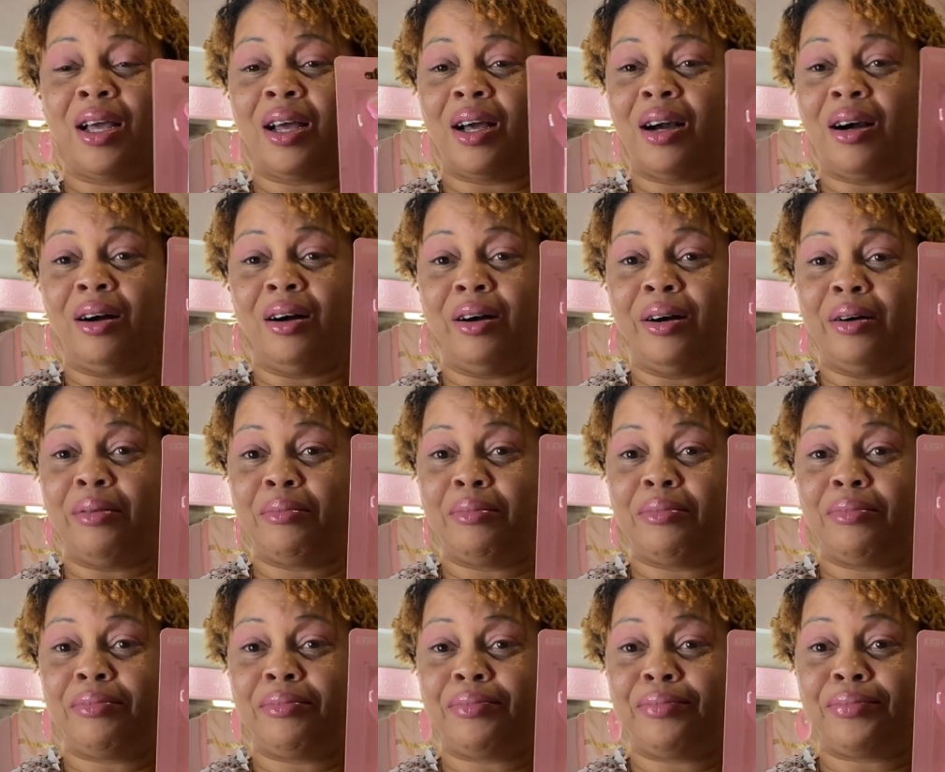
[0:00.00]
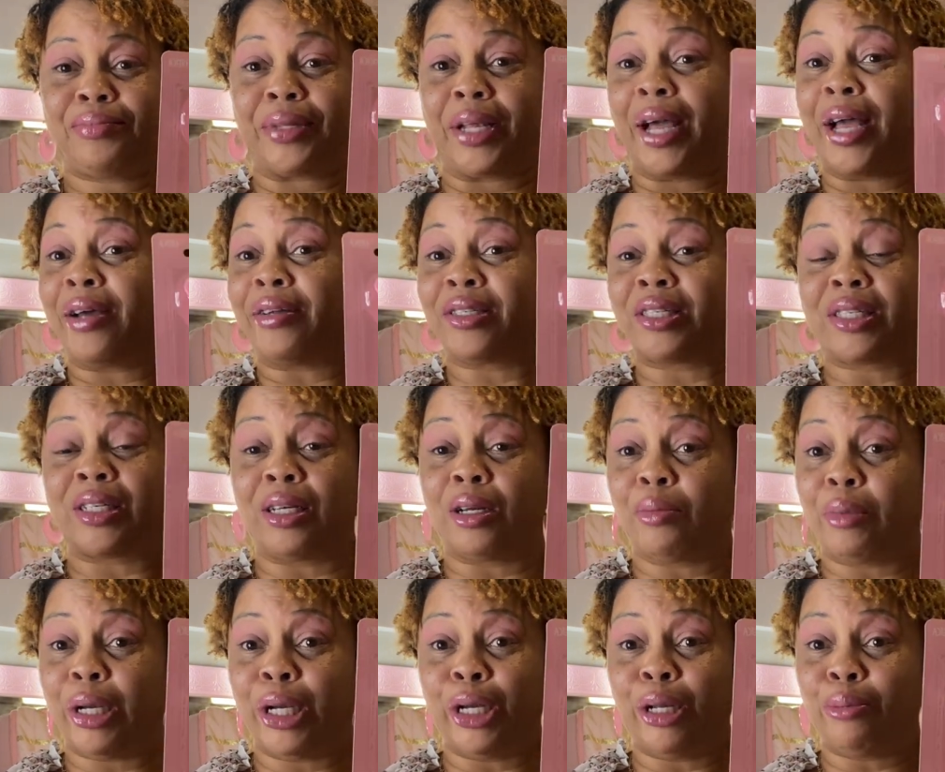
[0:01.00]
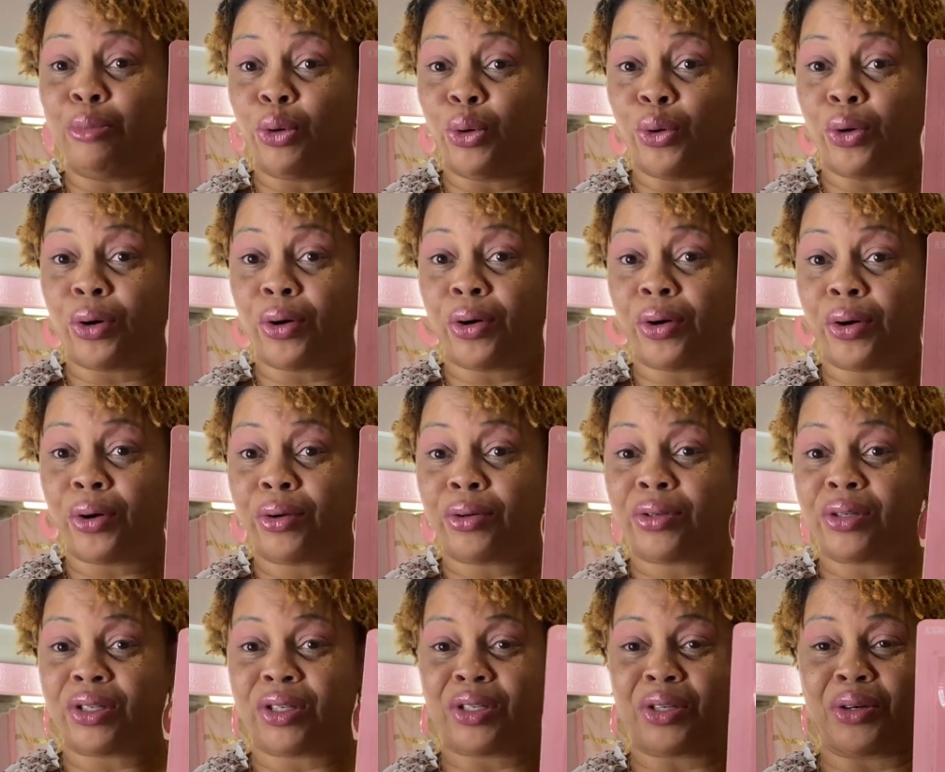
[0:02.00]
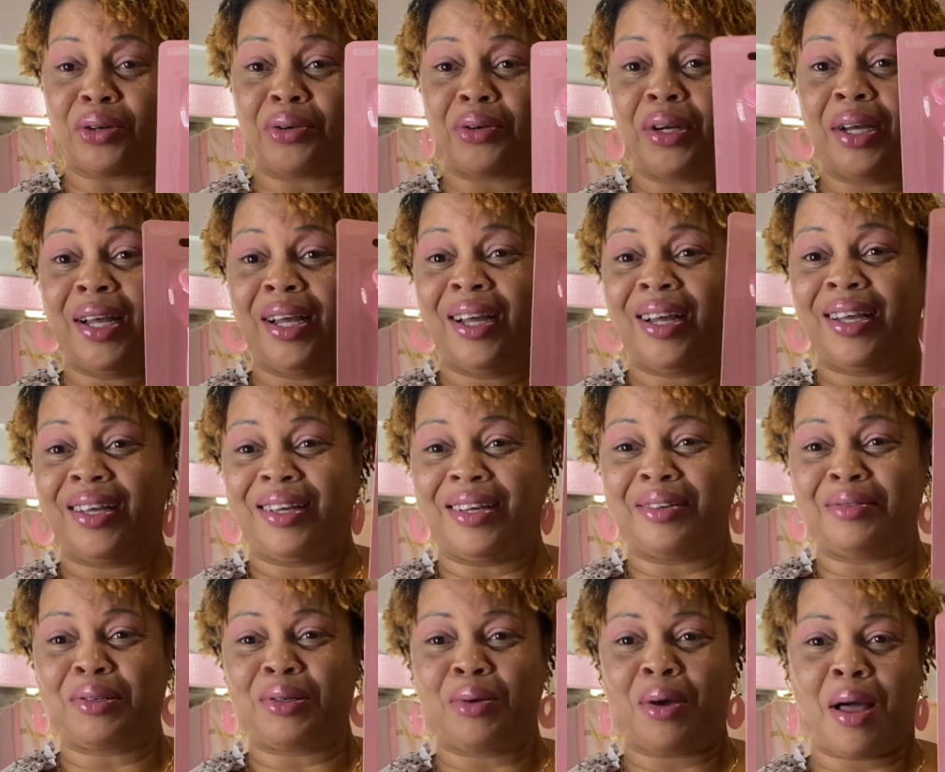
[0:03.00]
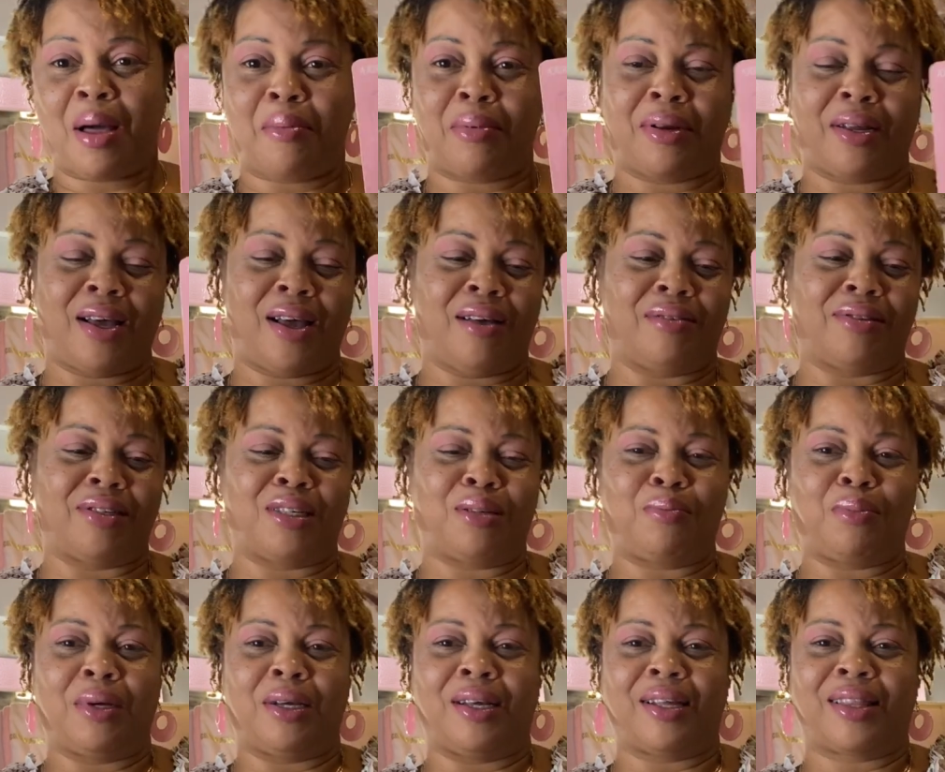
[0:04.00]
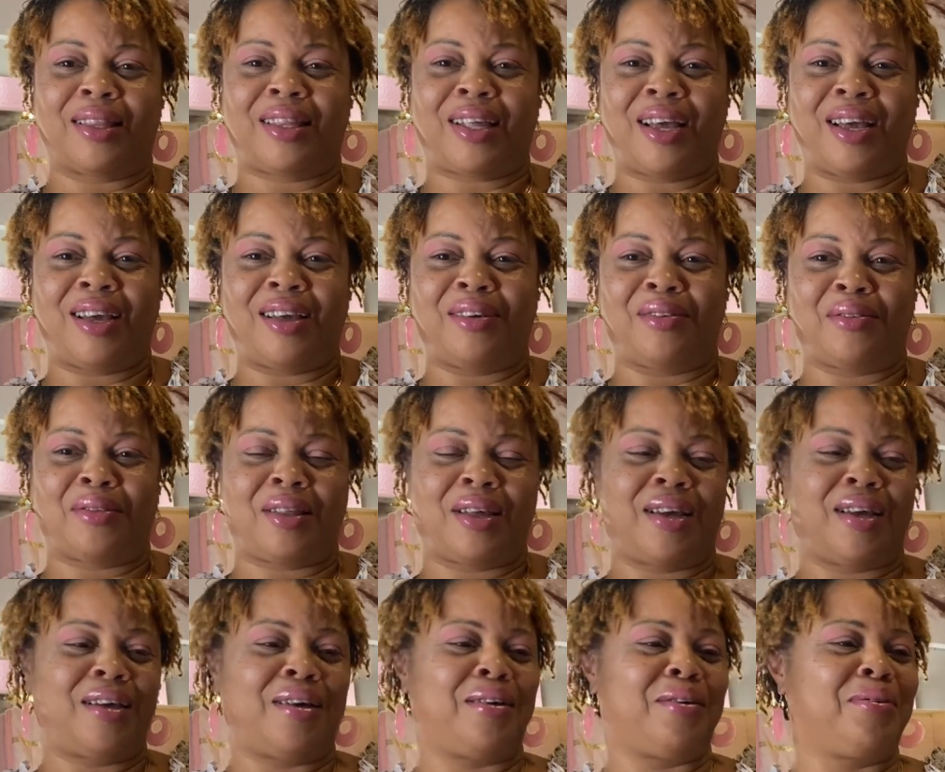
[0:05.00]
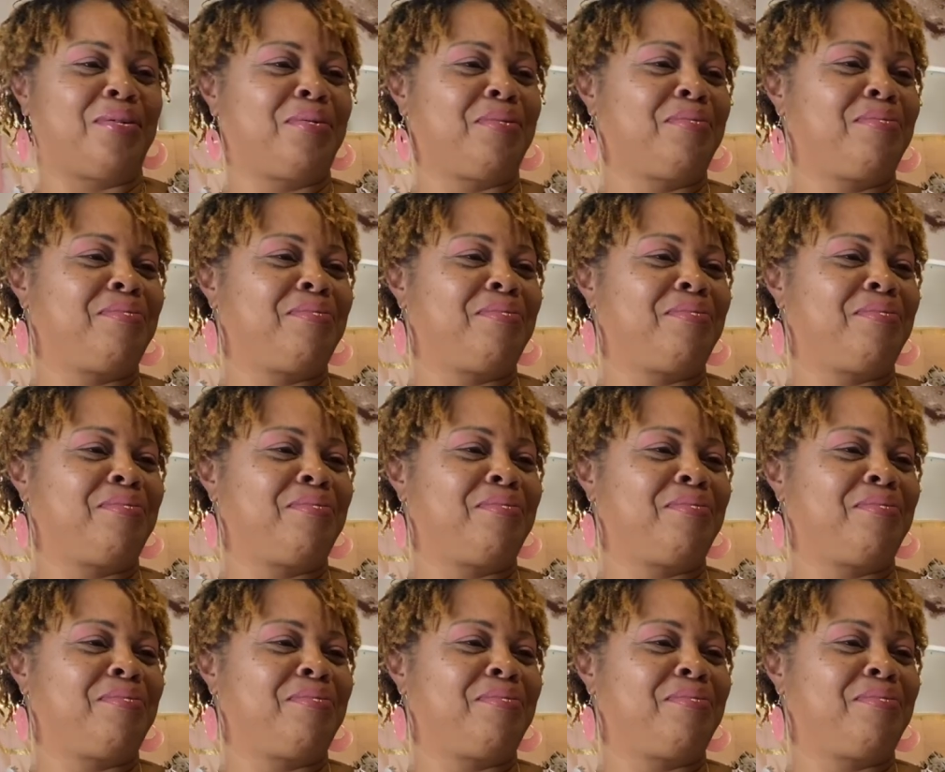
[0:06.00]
um, I hadn't seen them anymore. So yeah, I'm so happy to have this pen. Thank you, thank you.